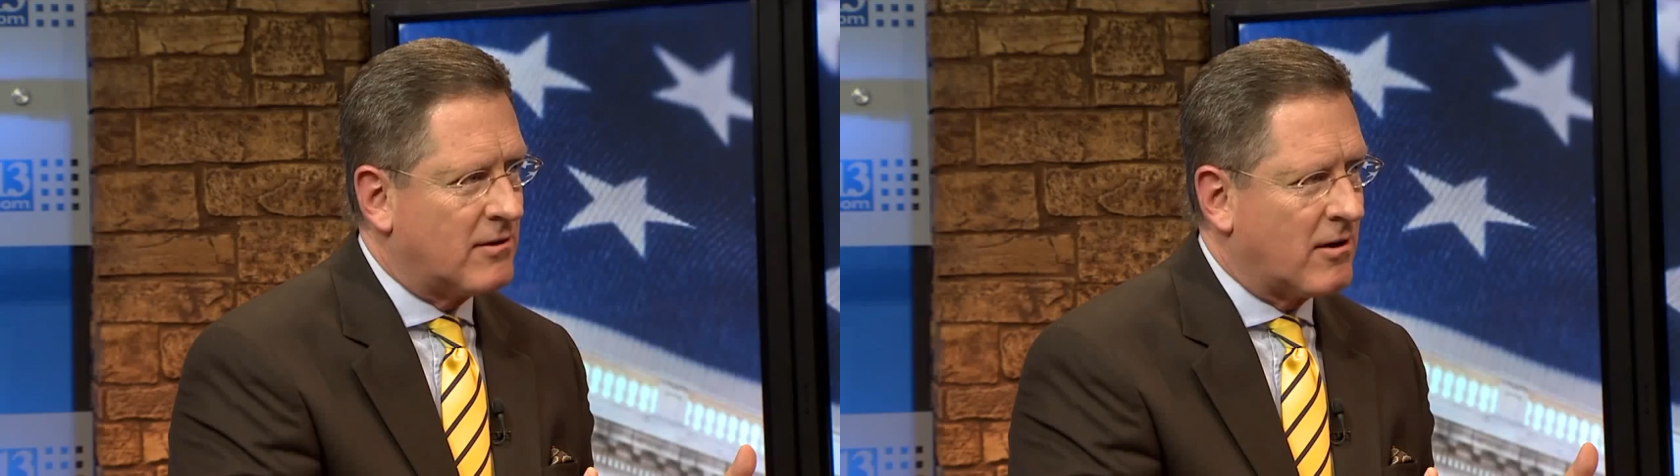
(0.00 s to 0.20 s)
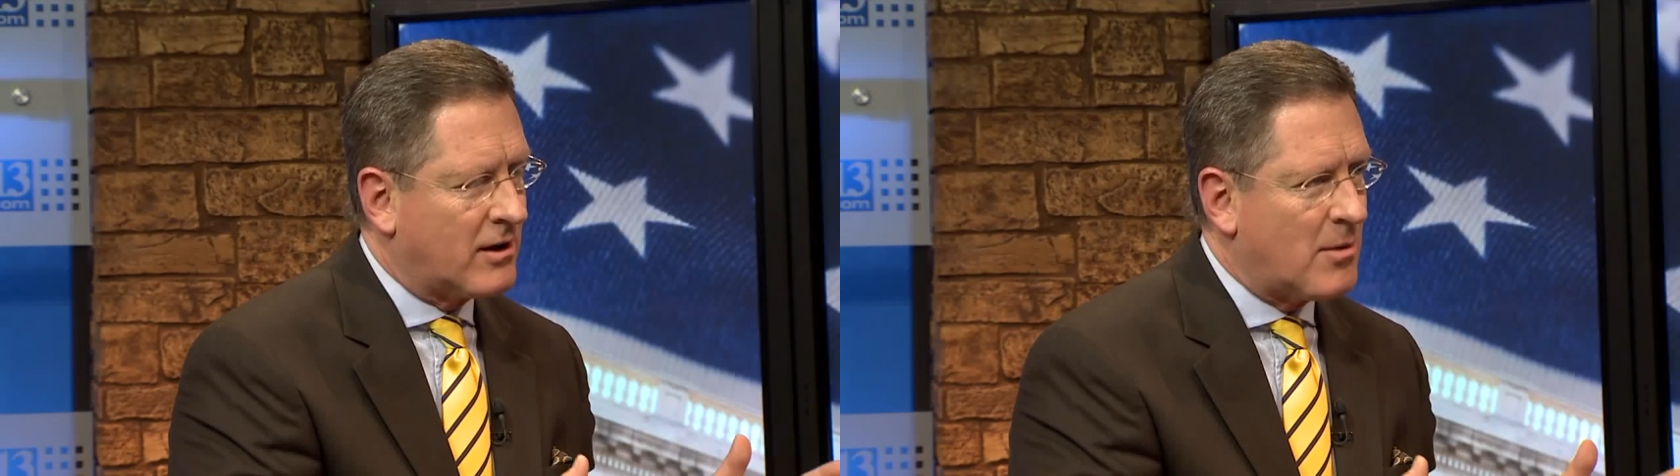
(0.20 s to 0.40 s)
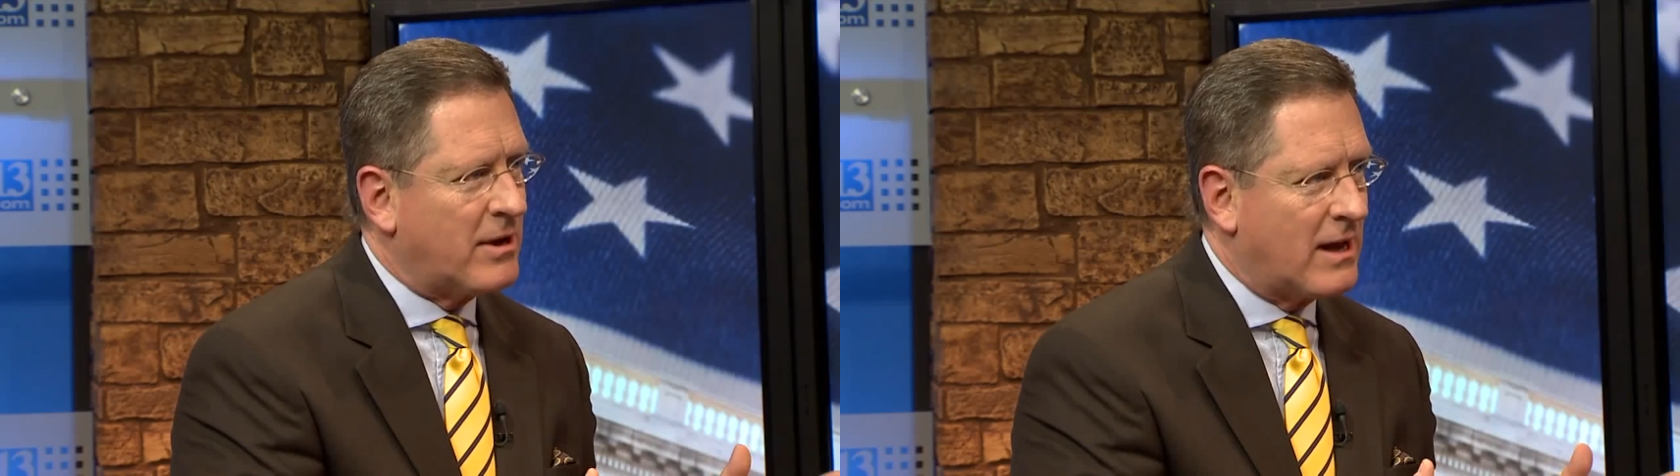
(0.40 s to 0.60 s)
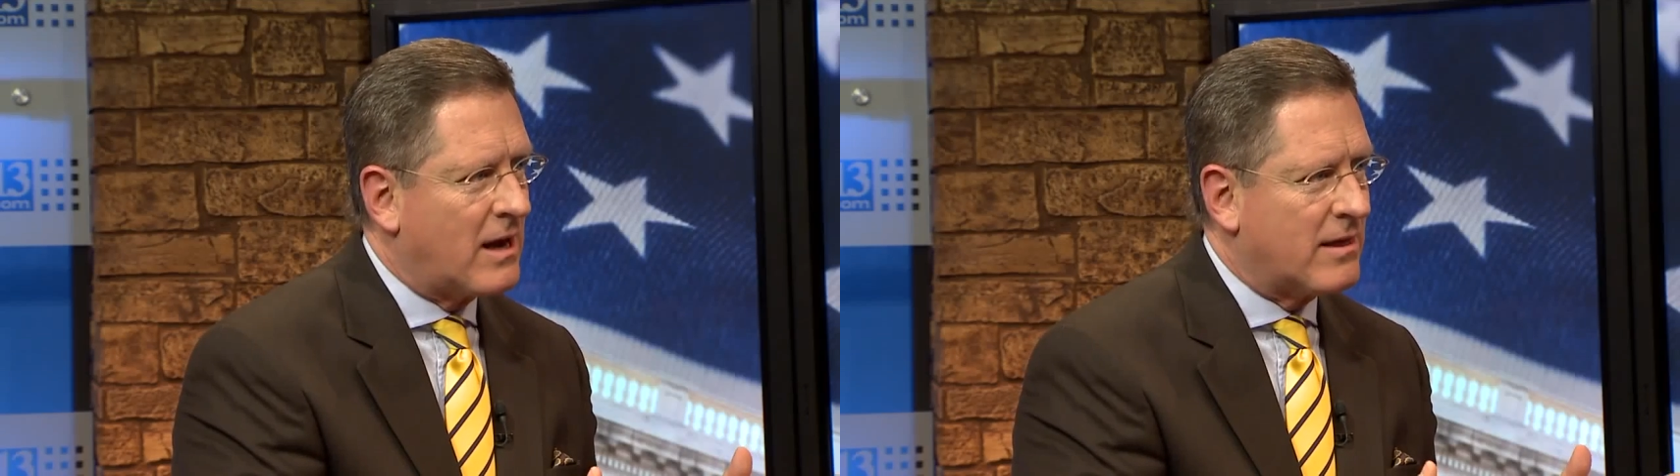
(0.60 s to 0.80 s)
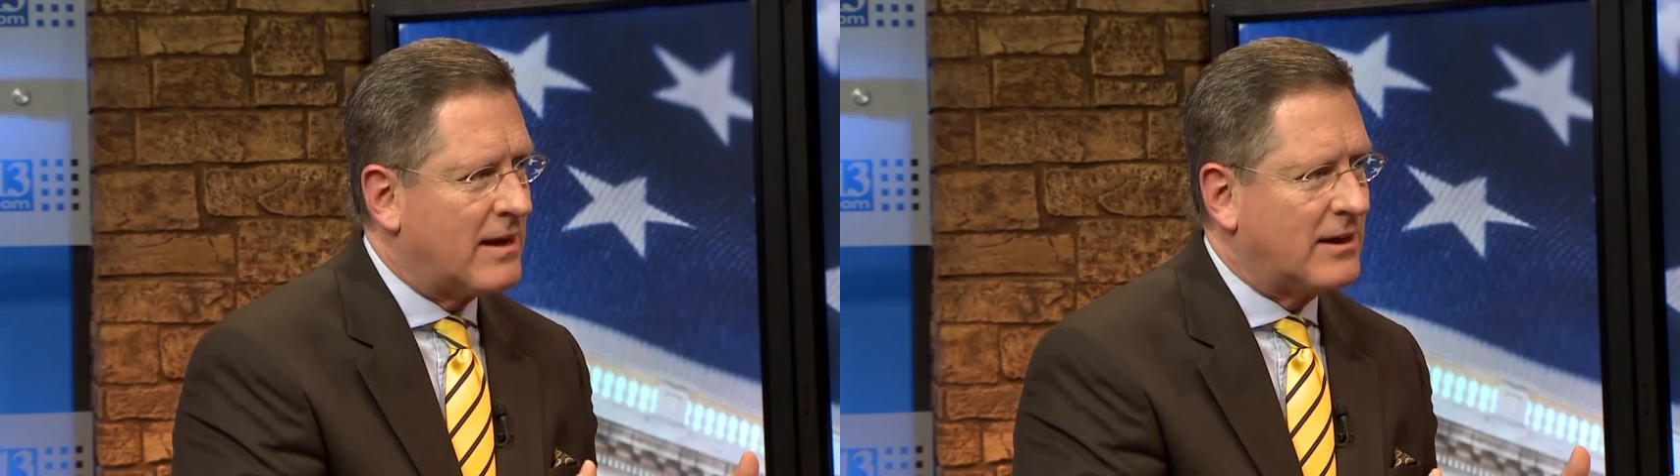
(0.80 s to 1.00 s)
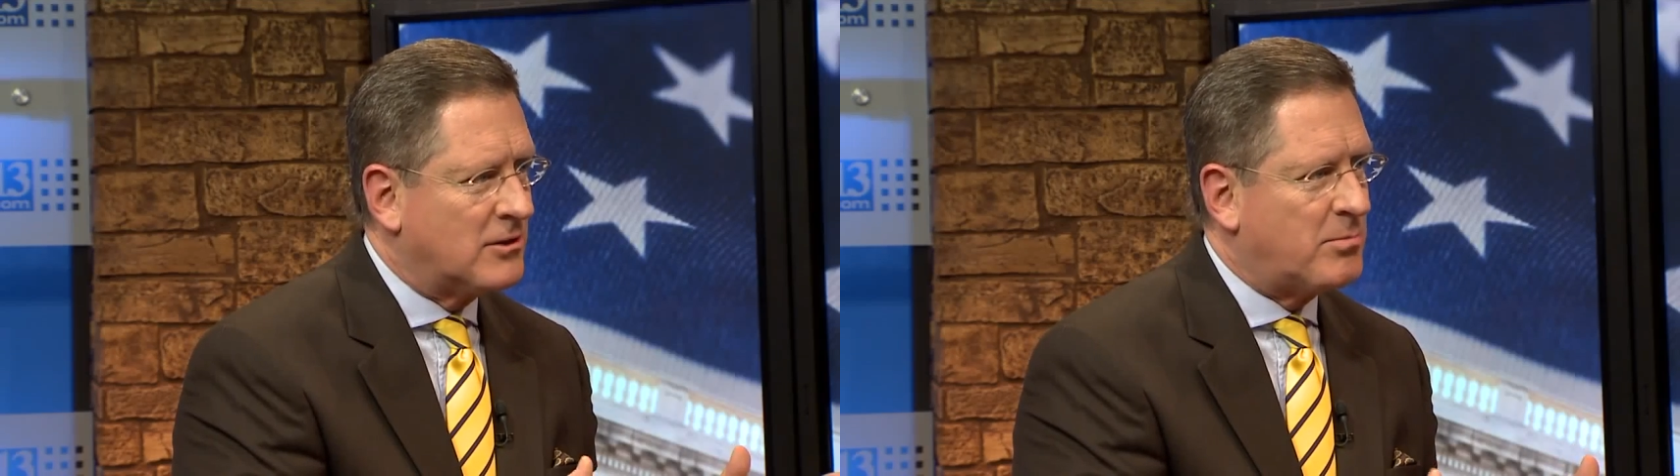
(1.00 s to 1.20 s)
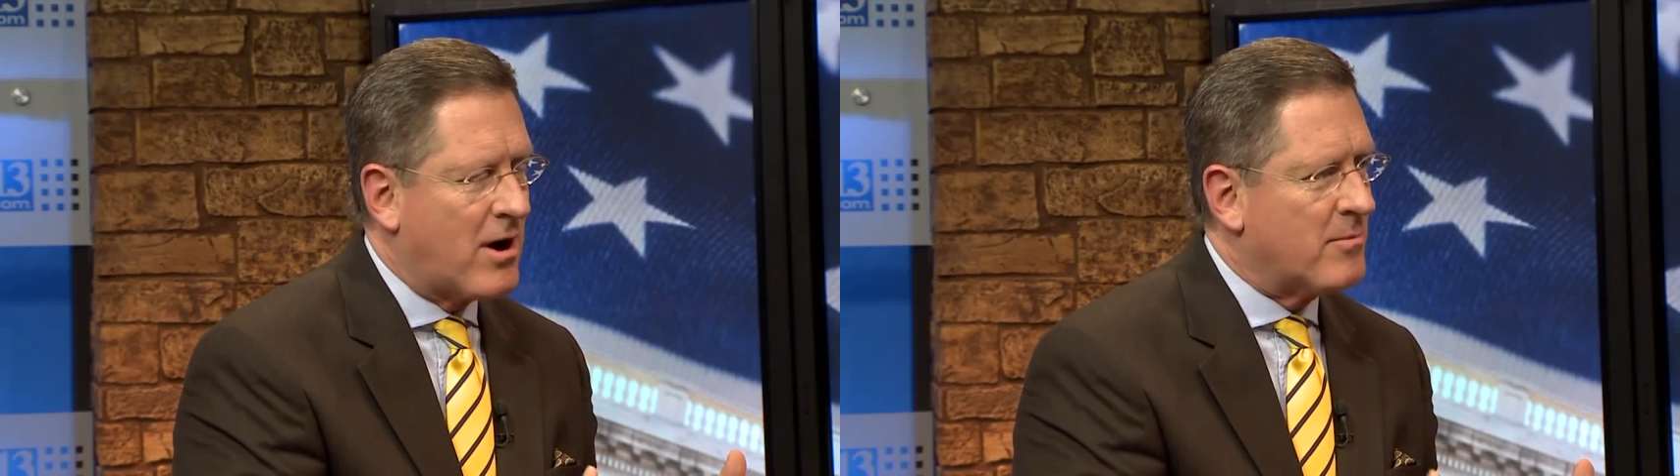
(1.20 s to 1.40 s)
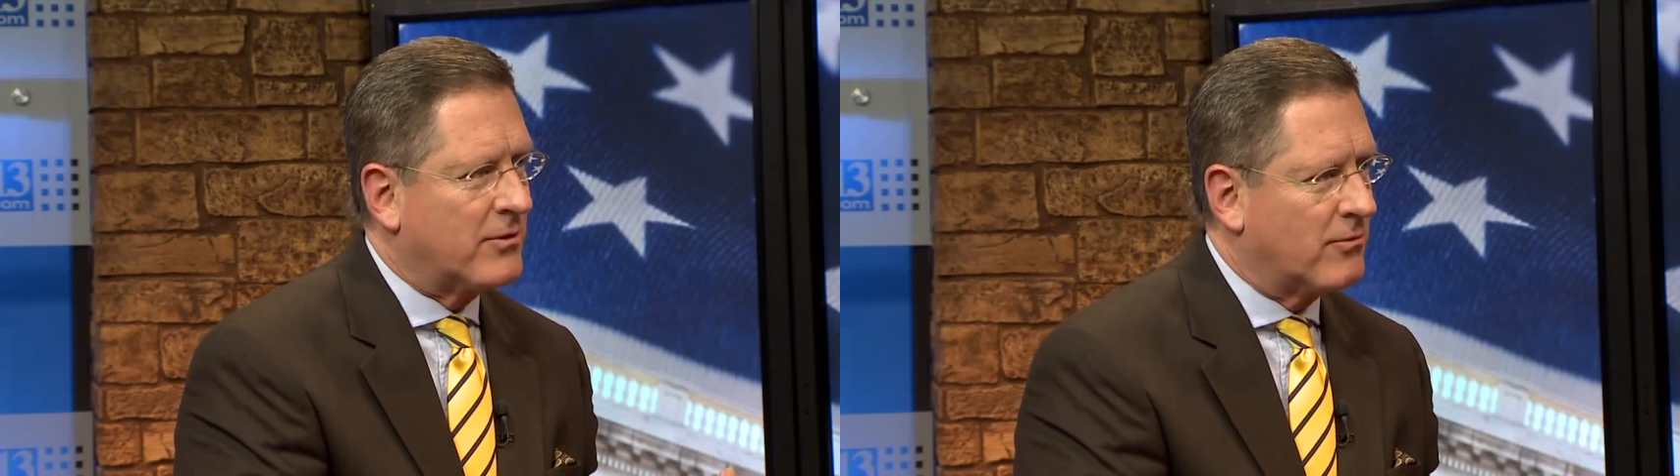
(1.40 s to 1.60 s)
are coming out of that
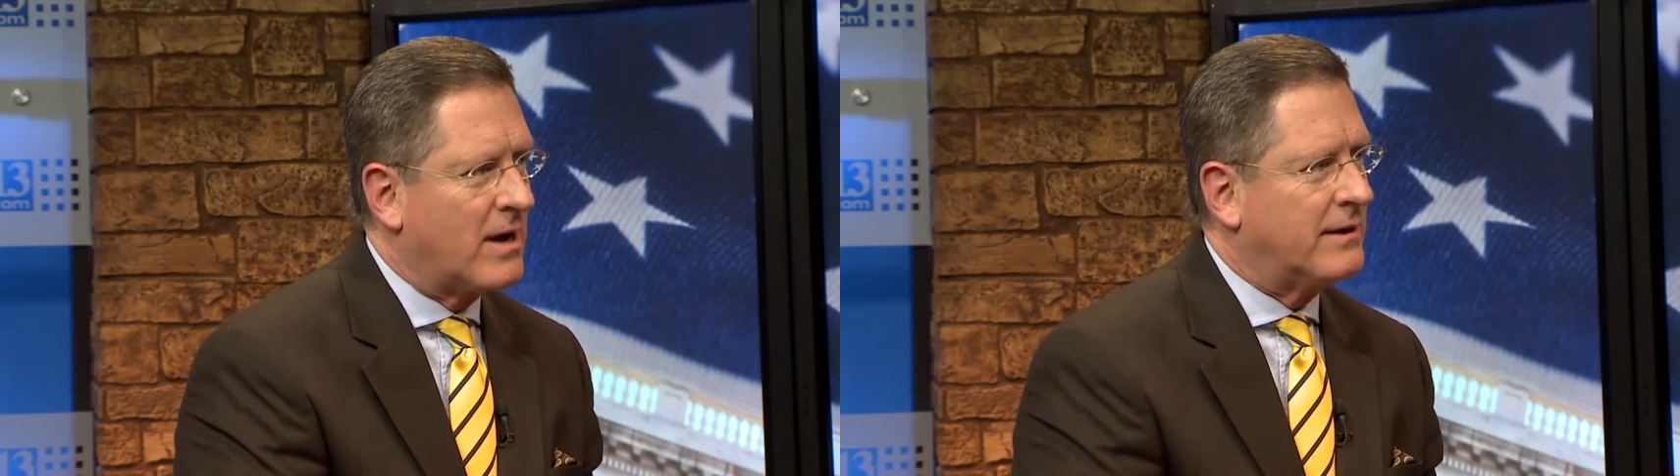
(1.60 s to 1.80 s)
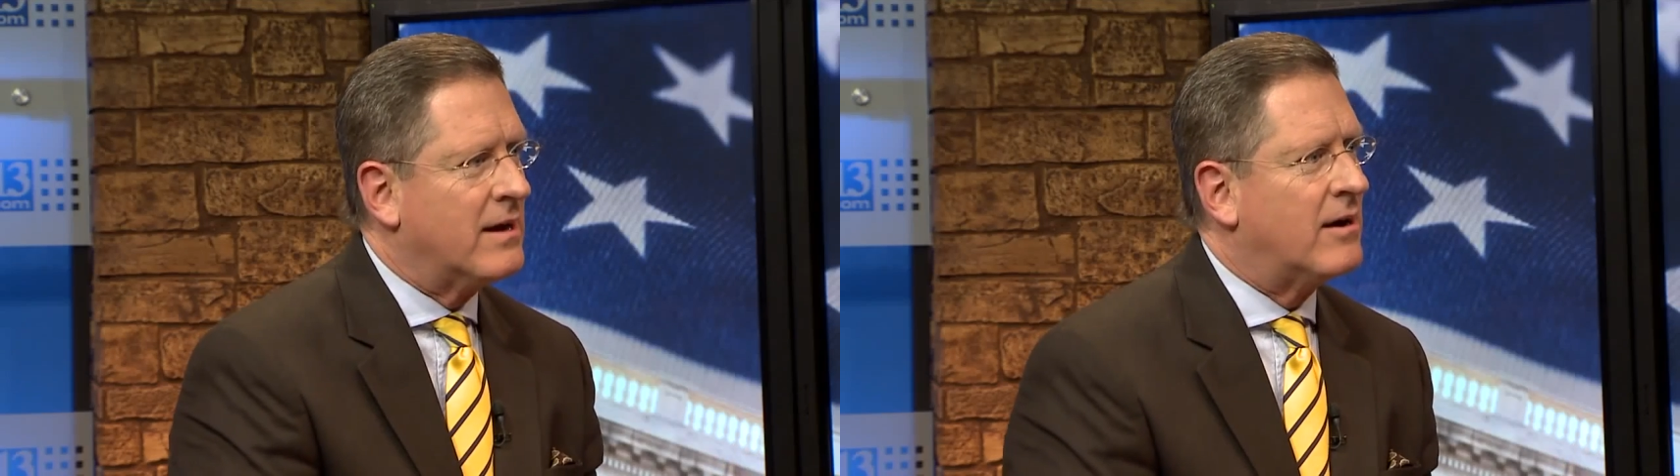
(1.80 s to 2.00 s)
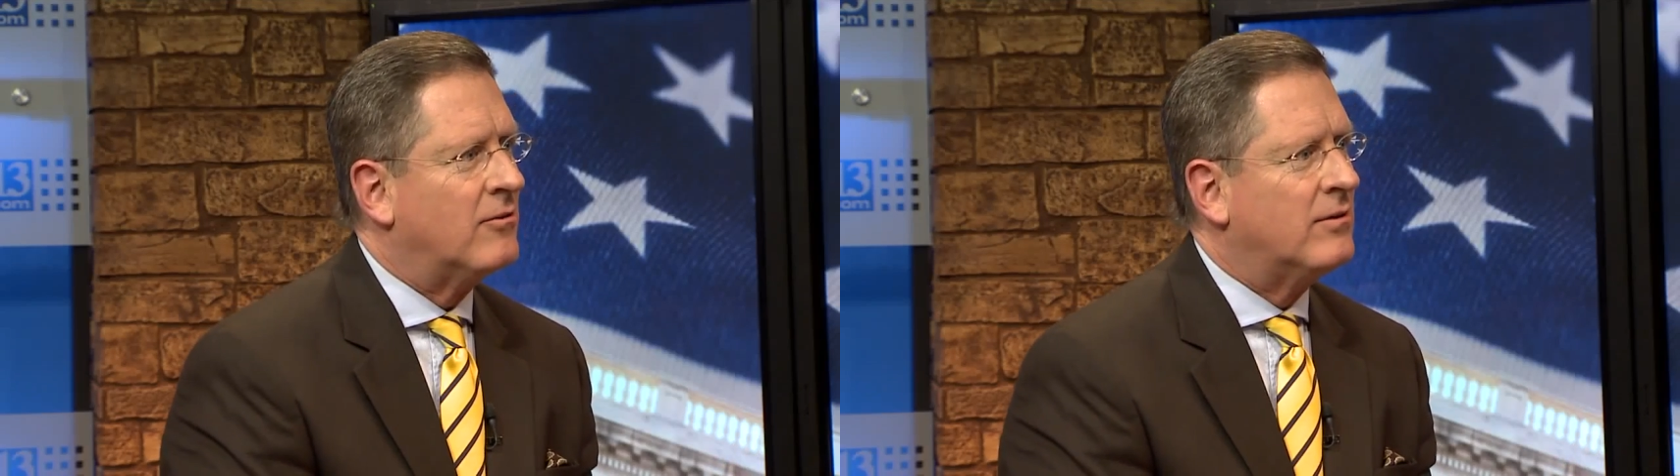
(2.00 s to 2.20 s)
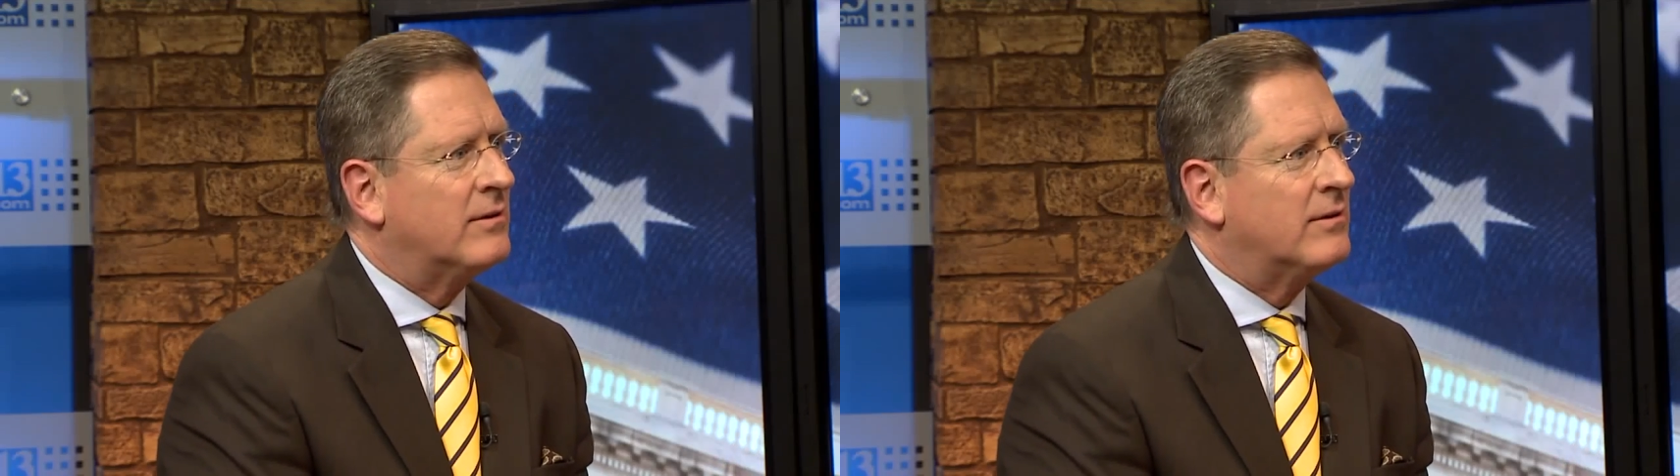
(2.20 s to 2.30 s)
department right now?